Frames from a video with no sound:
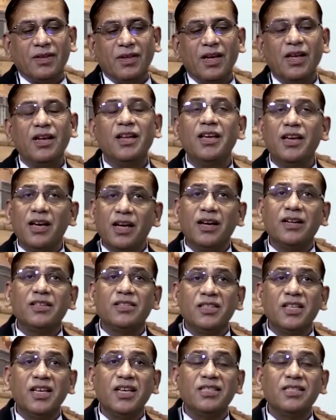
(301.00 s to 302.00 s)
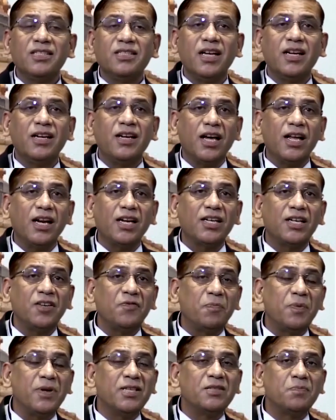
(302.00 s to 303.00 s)
And here it says that
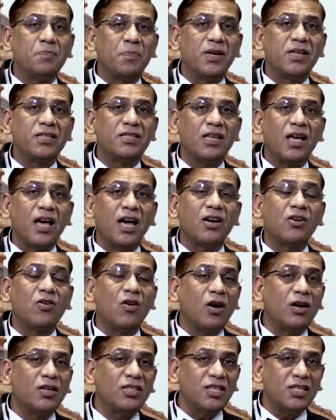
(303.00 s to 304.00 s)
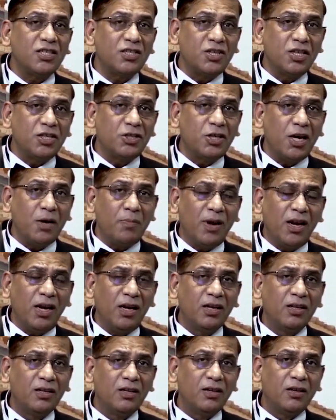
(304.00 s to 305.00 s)
directive principles are not
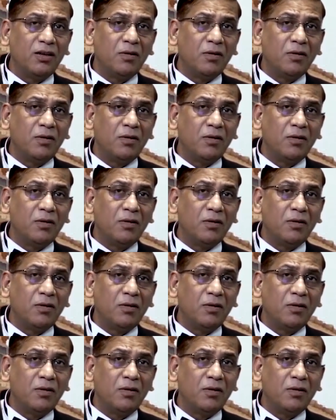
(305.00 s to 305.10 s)
justiciable,